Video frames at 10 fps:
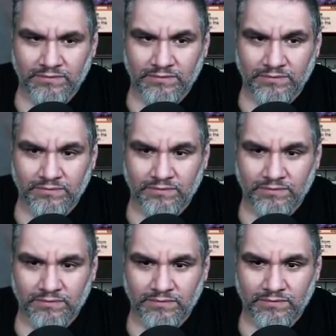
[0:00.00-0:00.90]
They can't draw
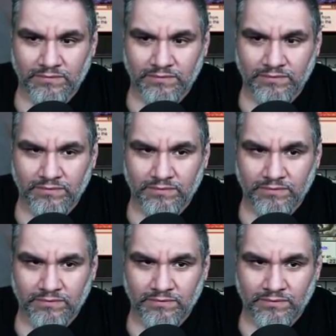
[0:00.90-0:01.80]
cards though.
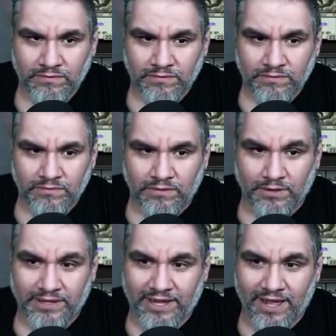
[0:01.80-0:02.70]

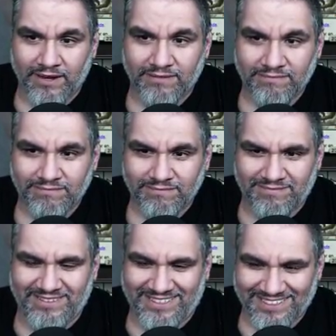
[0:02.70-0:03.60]
Oh, they can.
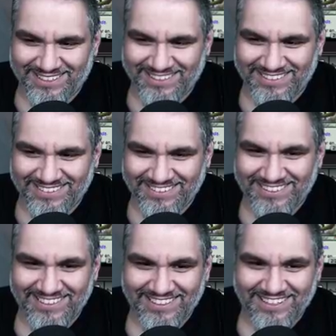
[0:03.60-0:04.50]

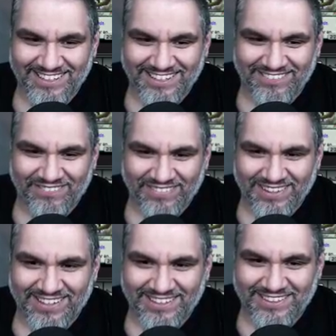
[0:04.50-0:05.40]
well, I mean, I guess they
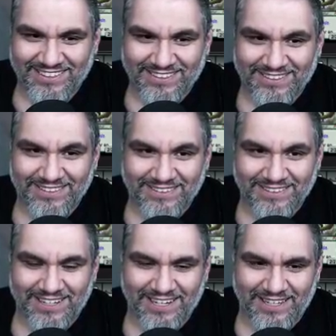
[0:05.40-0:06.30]
could.
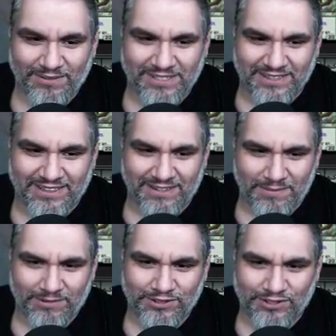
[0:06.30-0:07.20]
Yeah, that wasn't. I
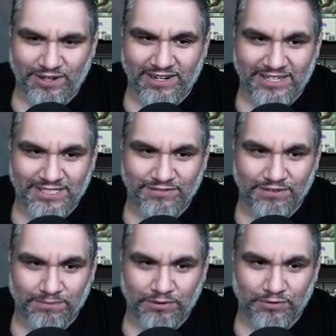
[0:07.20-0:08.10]
mean, we just traded Nissa
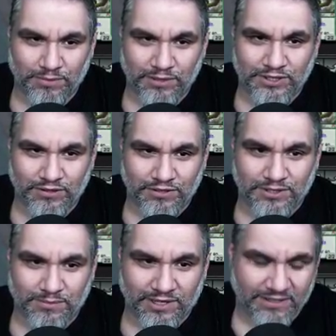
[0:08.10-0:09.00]
for through the breach and
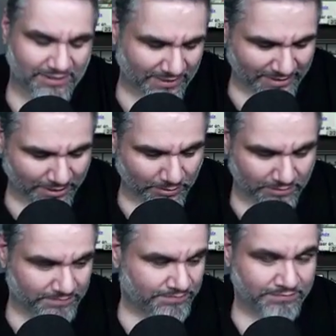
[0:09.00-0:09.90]
Griselbrand. It's not terrible.